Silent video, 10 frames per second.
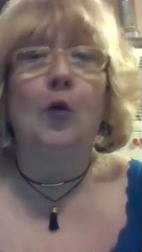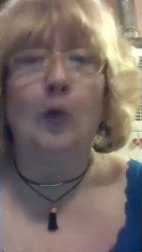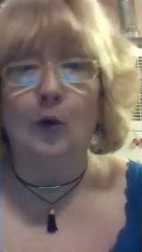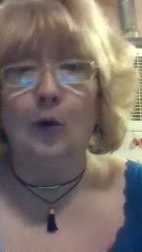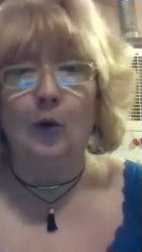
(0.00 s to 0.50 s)

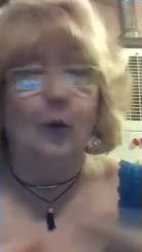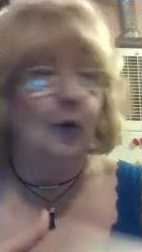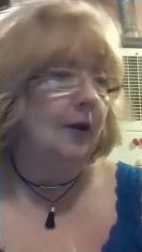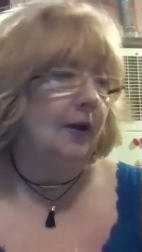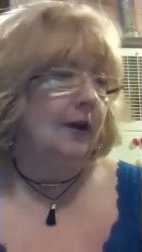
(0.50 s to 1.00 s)
clue.
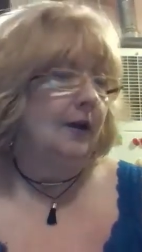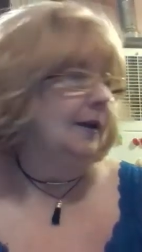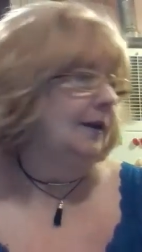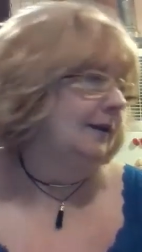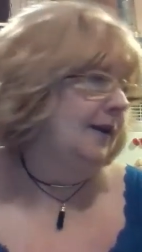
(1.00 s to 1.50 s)

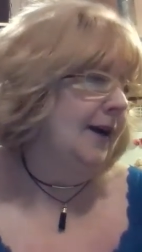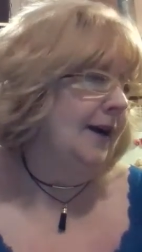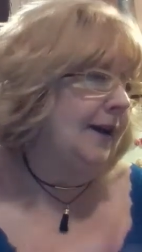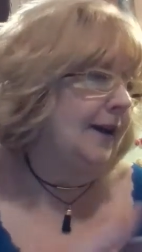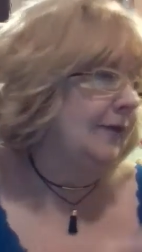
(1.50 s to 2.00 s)

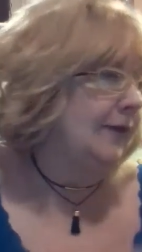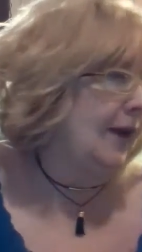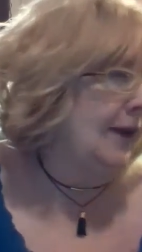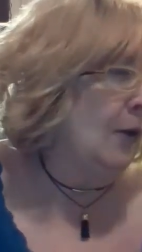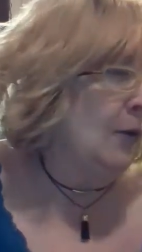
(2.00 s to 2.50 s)

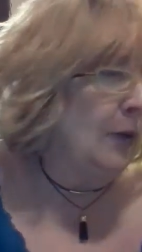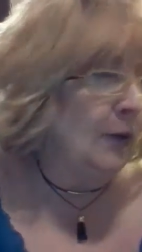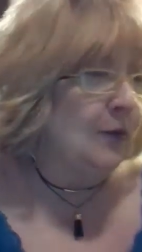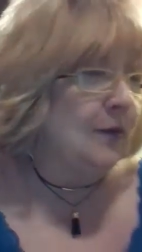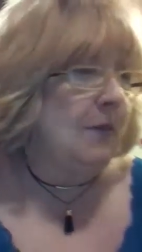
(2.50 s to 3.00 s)
I don't
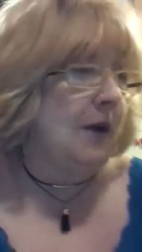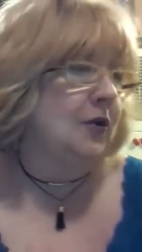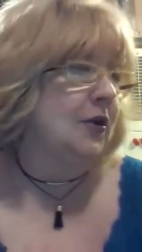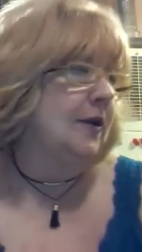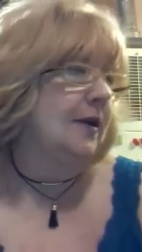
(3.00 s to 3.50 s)
use
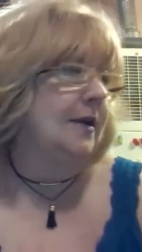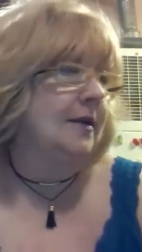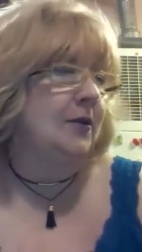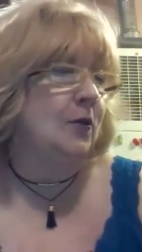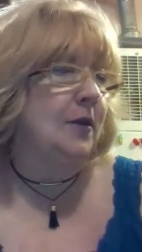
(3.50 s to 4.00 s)
much of these.
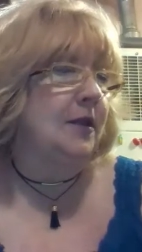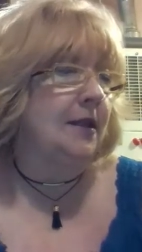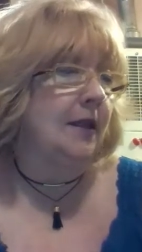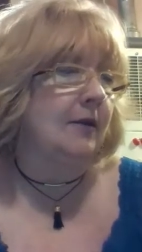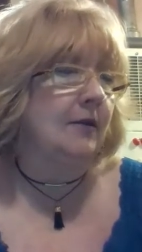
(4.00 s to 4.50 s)
As you can
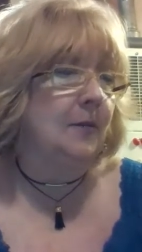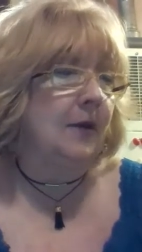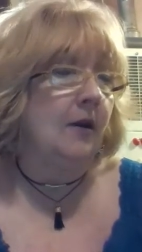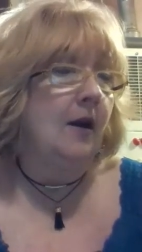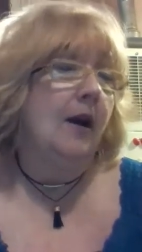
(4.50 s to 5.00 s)
see, there's
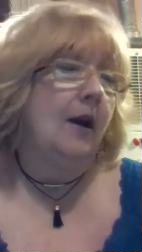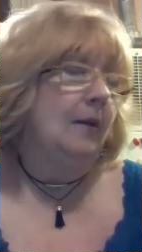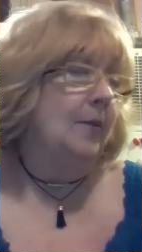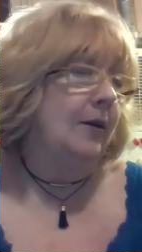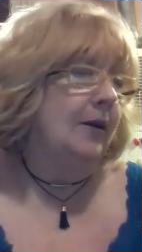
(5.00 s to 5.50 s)

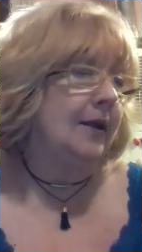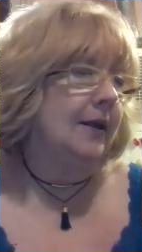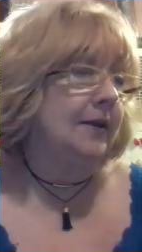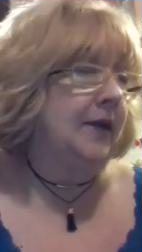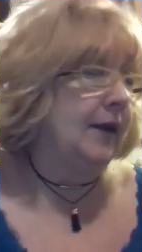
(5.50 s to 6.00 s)
barely a
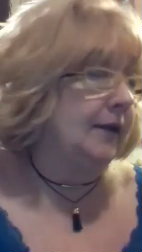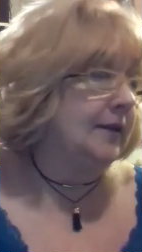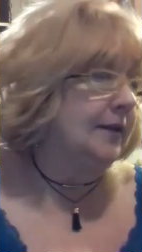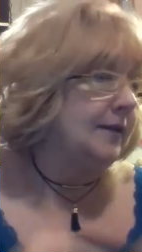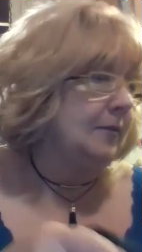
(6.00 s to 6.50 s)

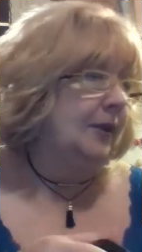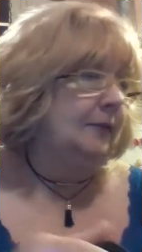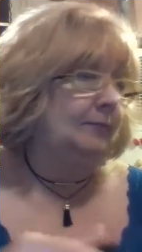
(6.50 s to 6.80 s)
dent, but